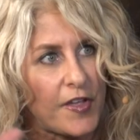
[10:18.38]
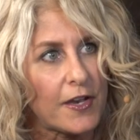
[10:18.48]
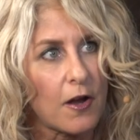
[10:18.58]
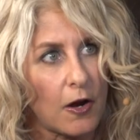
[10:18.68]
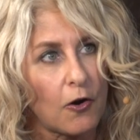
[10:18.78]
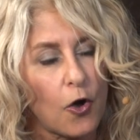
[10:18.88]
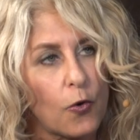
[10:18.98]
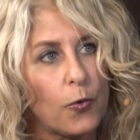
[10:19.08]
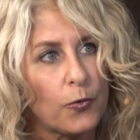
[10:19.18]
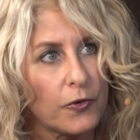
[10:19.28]
within our
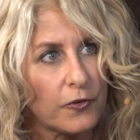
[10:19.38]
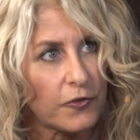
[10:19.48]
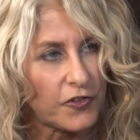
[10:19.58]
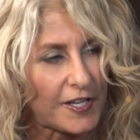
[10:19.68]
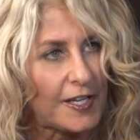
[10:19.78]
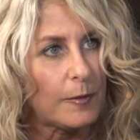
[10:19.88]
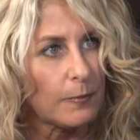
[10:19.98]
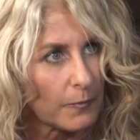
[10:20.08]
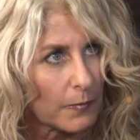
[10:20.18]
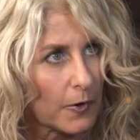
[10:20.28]
own team,